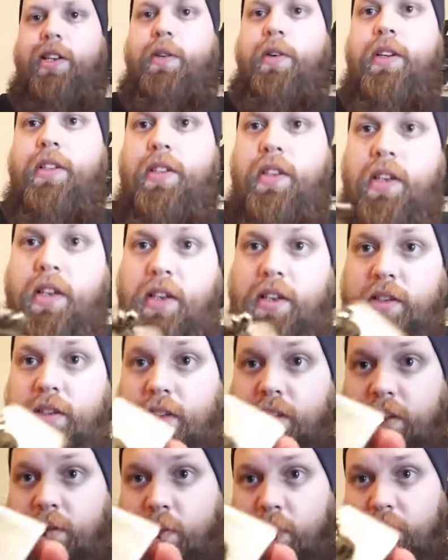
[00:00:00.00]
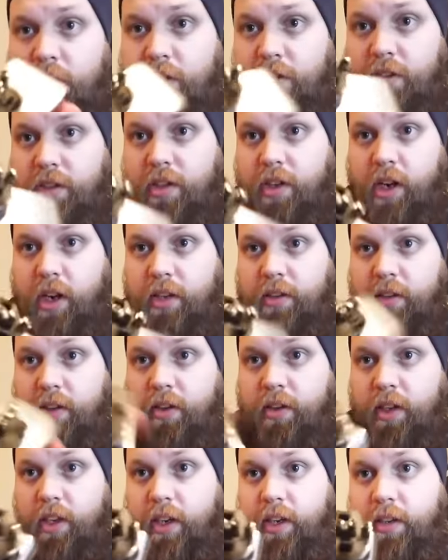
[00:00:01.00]
Anyways, so this is what the cotton
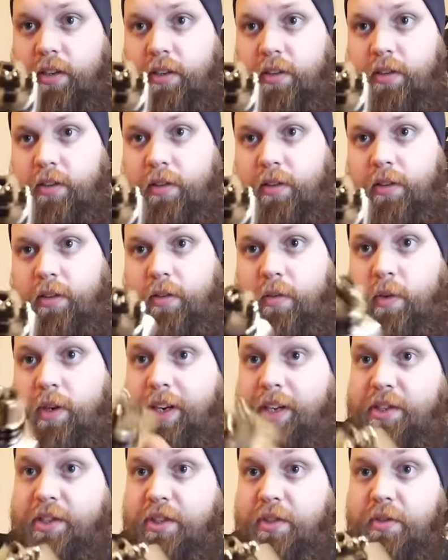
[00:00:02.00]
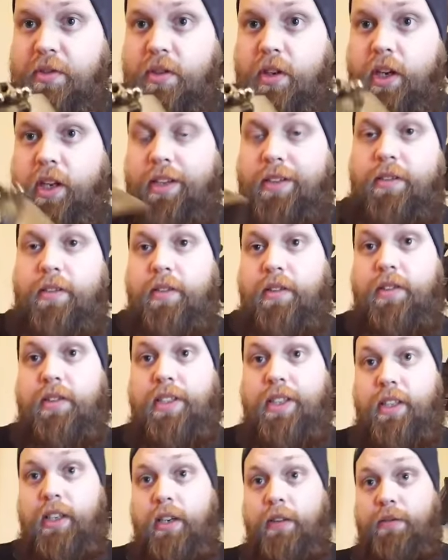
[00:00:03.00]
looked like when it has juice on it. You
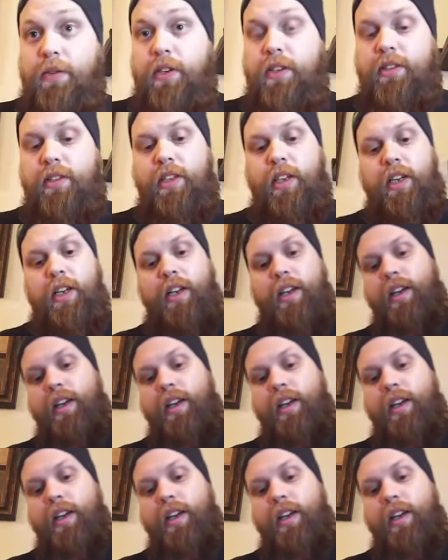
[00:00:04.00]
see the difference?